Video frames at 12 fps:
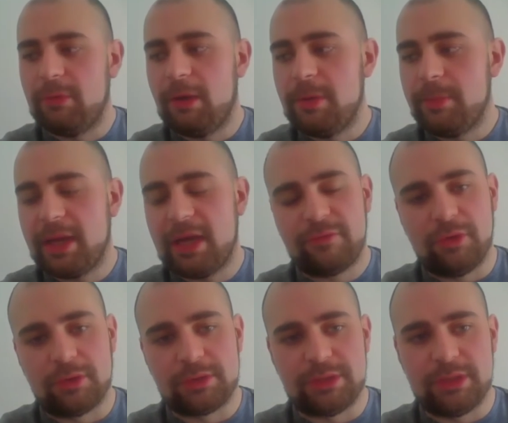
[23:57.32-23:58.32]
well i mean we have
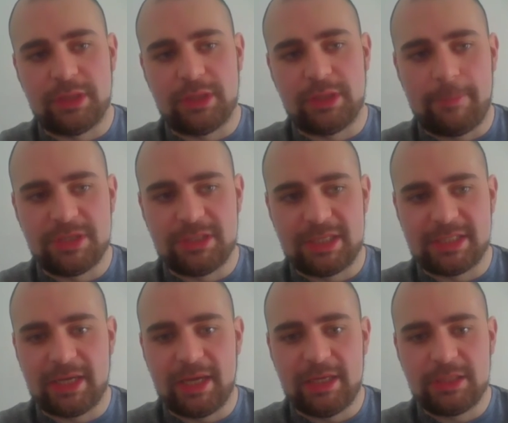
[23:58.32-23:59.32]
got the
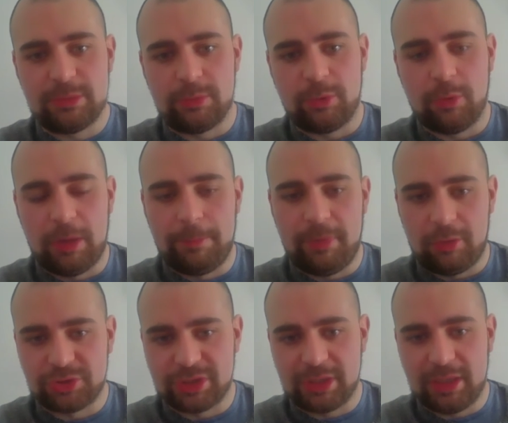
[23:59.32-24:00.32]
epigenetic age we call it
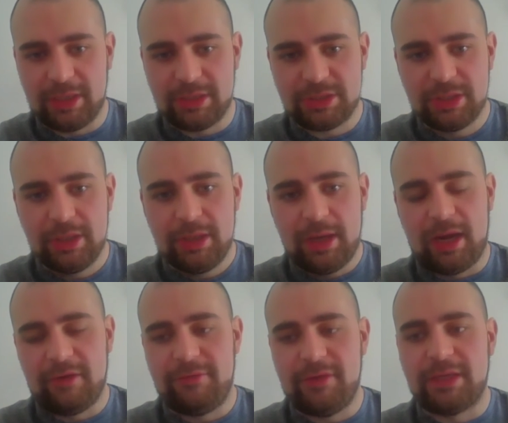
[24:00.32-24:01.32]
biological age and
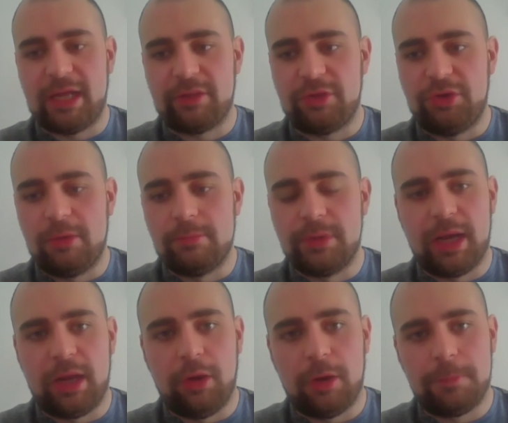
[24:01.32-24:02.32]
yeah. i think that's the number
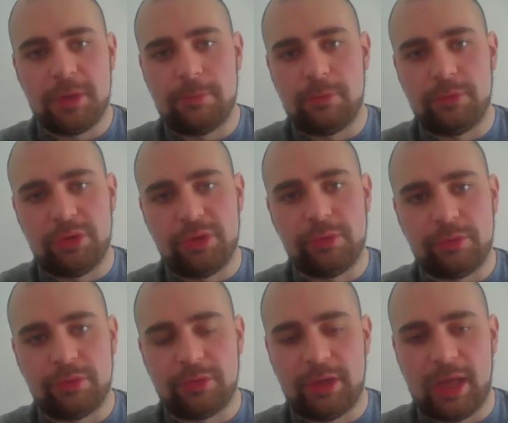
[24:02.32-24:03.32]
that a lot of people use in the